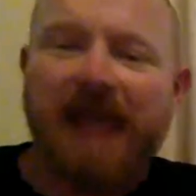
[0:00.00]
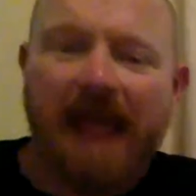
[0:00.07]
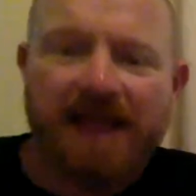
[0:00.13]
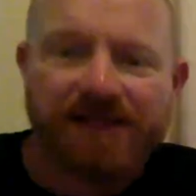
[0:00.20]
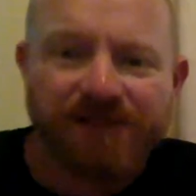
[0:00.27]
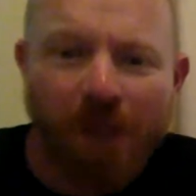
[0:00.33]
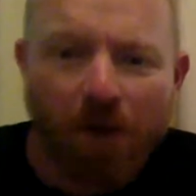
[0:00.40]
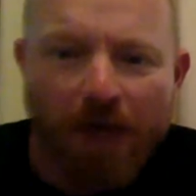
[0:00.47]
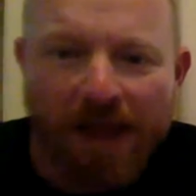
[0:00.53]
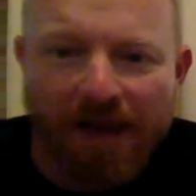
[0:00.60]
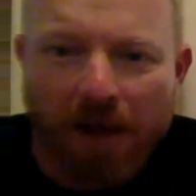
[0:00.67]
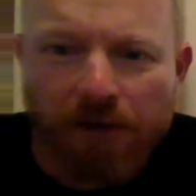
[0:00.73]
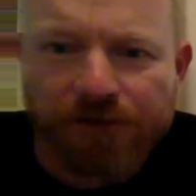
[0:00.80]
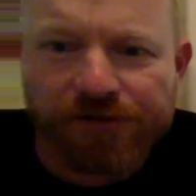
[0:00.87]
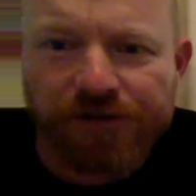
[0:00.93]
Yes, so
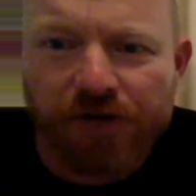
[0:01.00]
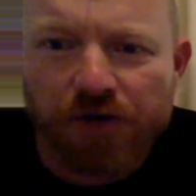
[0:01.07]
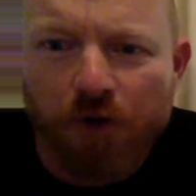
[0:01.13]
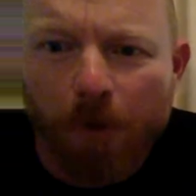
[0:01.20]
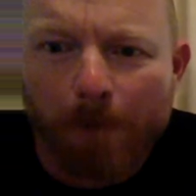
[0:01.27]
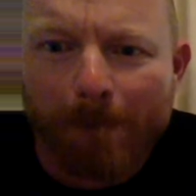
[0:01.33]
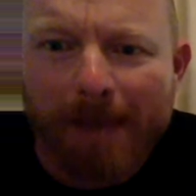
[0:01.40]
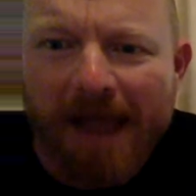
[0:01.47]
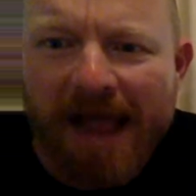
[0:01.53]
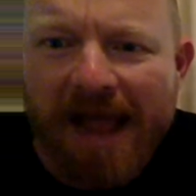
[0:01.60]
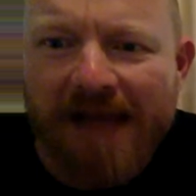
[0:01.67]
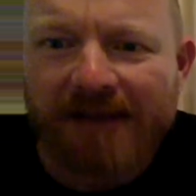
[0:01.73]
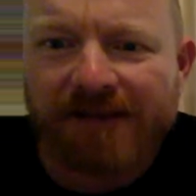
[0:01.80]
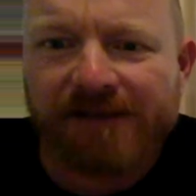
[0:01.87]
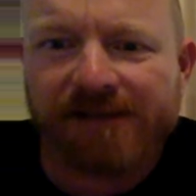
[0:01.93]
hello to
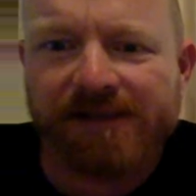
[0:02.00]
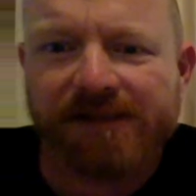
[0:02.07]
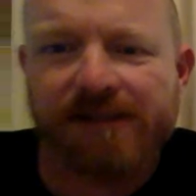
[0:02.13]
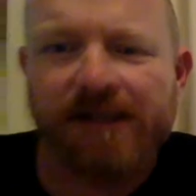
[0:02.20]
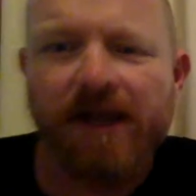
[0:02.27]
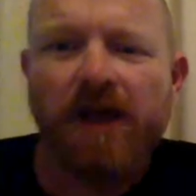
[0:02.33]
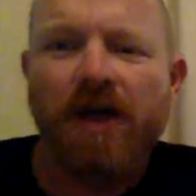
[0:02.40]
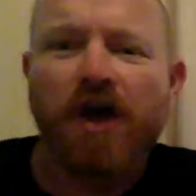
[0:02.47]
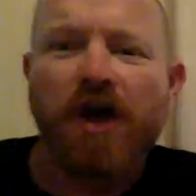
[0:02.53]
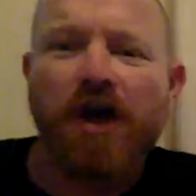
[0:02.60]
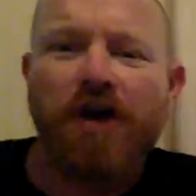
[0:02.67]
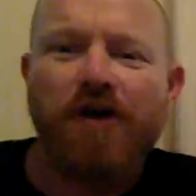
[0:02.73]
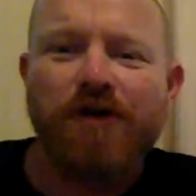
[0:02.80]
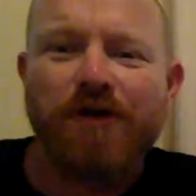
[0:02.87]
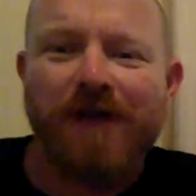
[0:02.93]
Max.
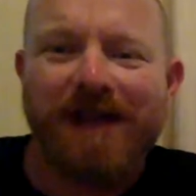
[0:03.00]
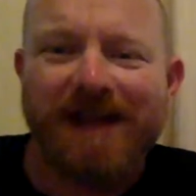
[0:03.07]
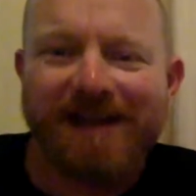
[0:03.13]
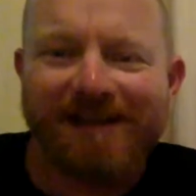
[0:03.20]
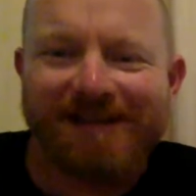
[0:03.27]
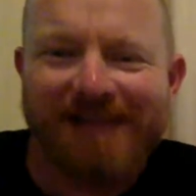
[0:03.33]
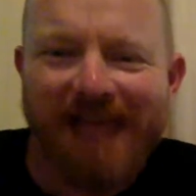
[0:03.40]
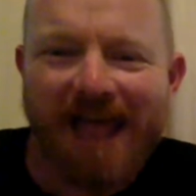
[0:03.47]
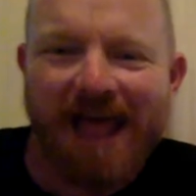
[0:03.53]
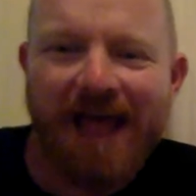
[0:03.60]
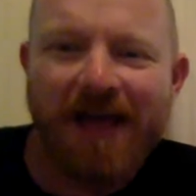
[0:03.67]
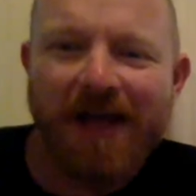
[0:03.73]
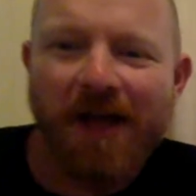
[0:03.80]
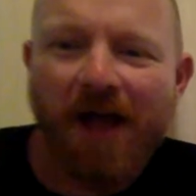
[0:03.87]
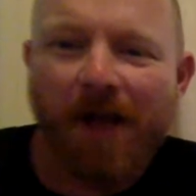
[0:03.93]
Who is
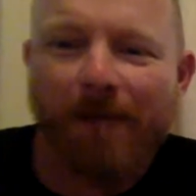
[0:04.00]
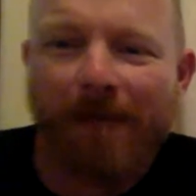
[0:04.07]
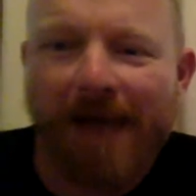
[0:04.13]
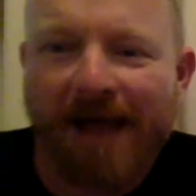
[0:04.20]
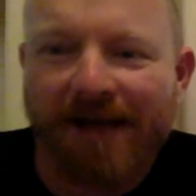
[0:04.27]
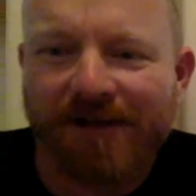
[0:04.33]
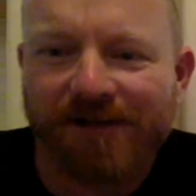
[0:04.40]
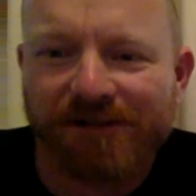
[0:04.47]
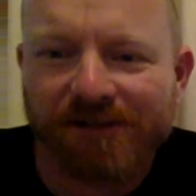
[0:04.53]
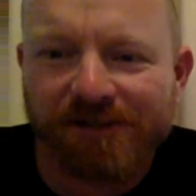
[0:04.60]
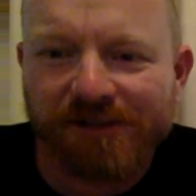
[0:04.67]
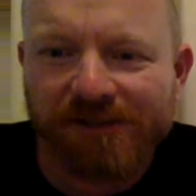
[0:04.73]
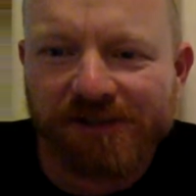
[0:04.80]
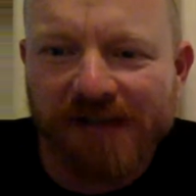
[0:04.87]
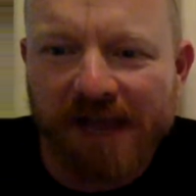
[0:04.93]
there? Max
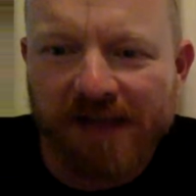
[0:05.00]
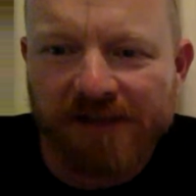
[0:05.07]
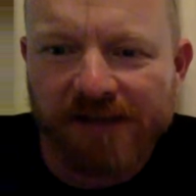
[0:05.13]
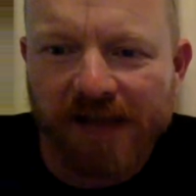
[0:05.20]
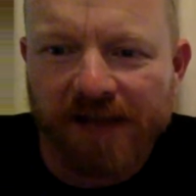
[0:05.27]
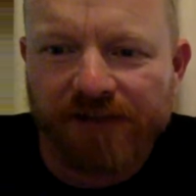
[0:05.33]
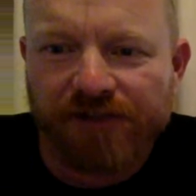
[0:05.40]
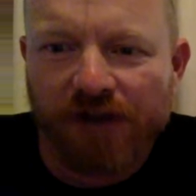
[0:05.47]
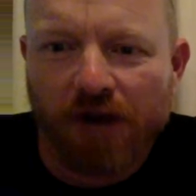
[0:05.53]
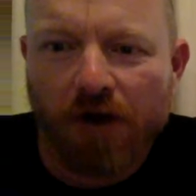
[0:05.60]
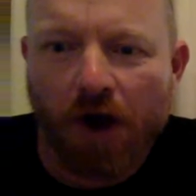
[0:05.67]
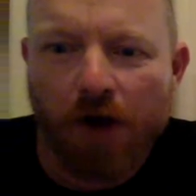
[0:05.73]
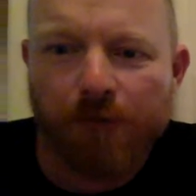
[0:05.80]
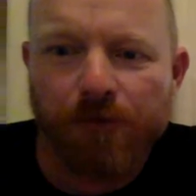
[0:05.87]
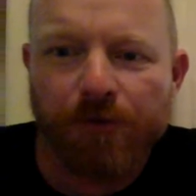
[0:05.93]
says, hey Joe,
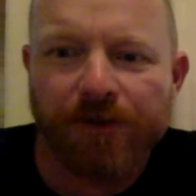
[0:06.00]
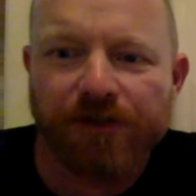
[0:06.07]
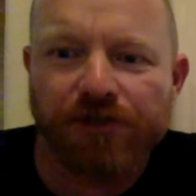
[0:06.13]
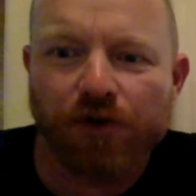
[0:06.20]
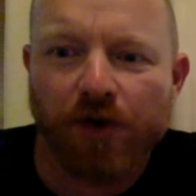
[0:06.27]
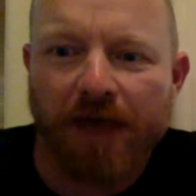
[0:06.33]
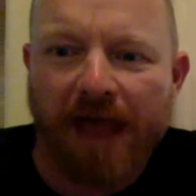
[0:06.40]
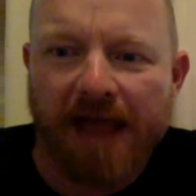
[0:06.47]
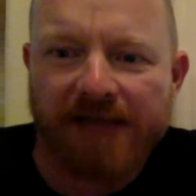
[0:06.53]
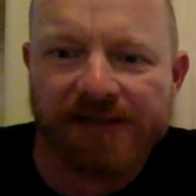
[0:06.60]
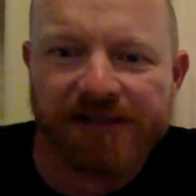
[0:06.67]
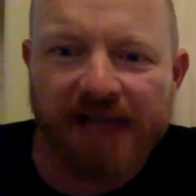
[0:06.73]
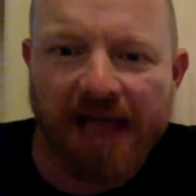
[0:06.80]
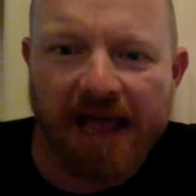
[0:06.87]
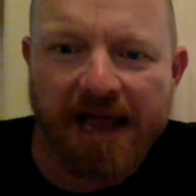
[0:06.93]
hope you enjoy
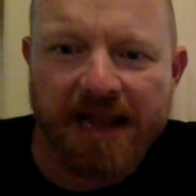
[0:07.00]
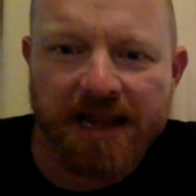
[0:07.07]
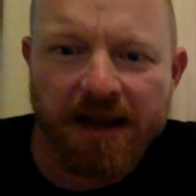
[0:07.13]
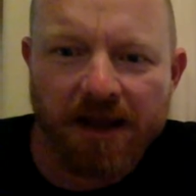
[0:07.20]
SA.